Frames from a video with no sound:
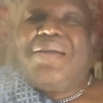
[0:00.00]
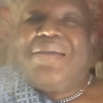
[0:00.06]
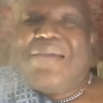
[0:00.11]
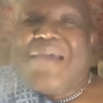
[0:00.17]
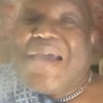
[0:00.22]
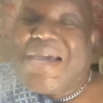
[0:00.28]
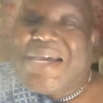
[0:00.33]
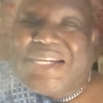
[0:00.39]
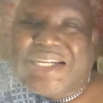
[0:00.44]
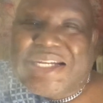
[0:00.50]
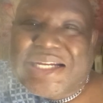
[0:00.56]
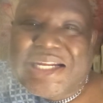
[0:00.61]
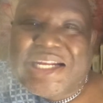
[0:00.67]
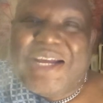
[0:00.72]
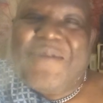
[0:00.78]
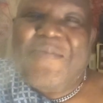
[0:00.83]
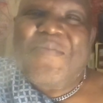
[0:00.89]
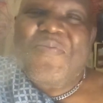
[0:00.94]

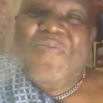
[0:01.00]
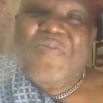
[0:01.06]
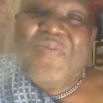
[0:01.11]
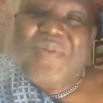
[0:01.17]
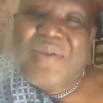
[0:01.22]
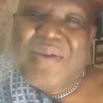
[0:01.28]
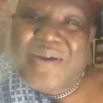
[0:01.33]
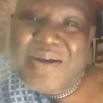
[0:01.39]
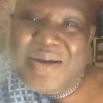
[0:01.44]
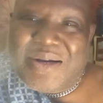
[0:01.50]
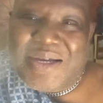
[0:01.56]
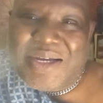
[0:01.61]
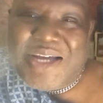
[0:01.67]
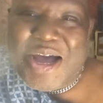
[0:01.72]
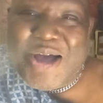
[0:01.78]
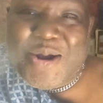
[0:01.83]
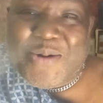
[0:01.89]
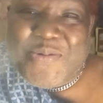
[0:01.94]
Yes, you heard
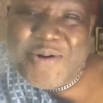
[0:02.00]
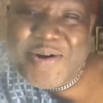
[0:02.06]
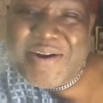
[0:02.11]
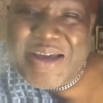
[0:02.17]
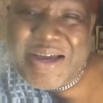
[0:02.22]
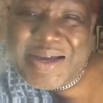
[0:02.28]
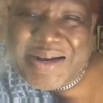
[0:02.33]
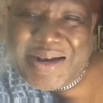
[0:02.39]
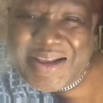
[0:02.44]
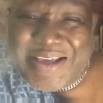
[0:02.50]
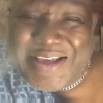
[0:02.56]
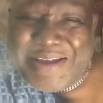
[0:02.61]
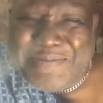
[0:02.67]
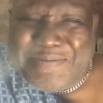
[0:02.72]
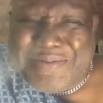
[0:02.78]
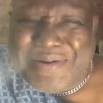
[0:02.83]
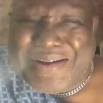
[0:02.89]
it correctly.